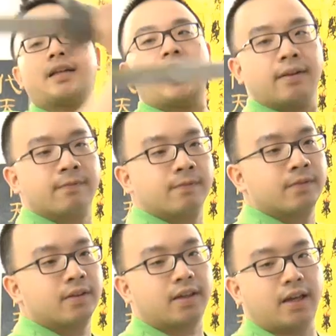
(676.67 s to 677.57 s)
that.
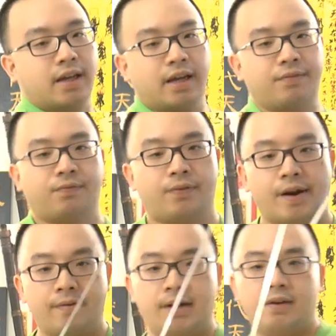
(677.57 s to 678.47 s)
Okay, it's
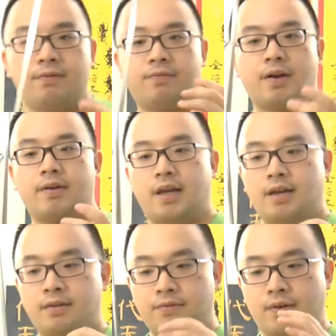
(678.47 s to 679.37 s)
very,
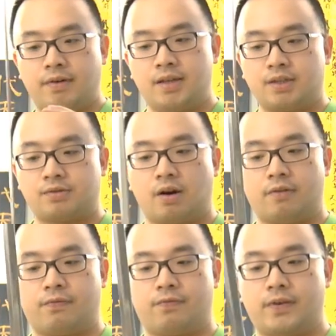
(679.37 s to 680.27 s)
very, very
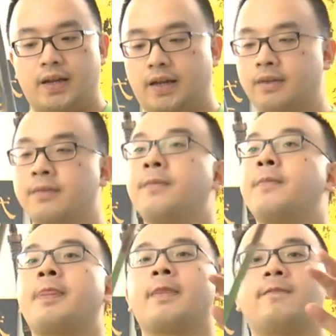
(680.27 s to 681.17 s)
strong feeling.
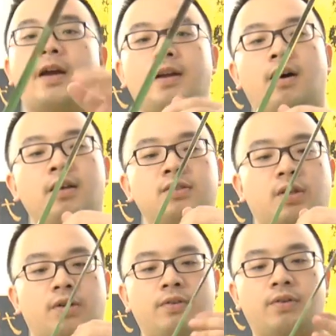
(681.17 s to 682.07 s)
And
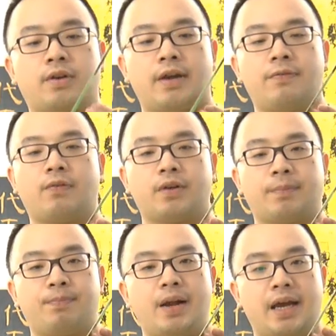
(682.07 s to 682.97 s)
also, okay, for
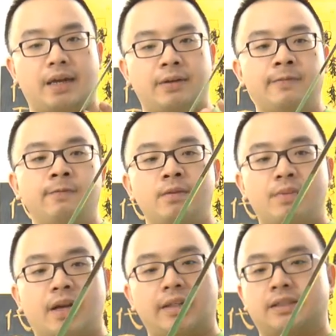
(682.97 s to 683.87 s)
the blade,
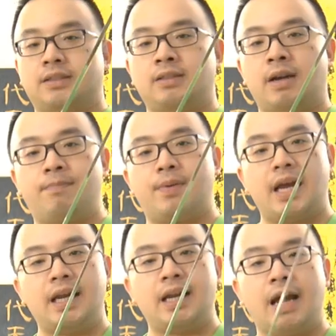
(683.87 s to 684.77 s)
because it's not
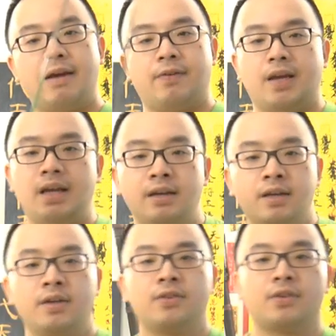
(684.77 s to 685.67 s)
blade heavy,
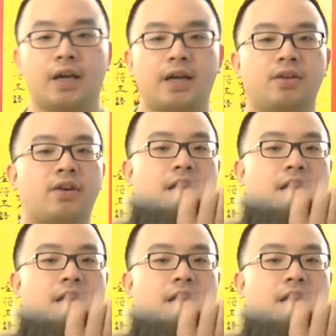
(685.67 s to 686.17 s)
okay, you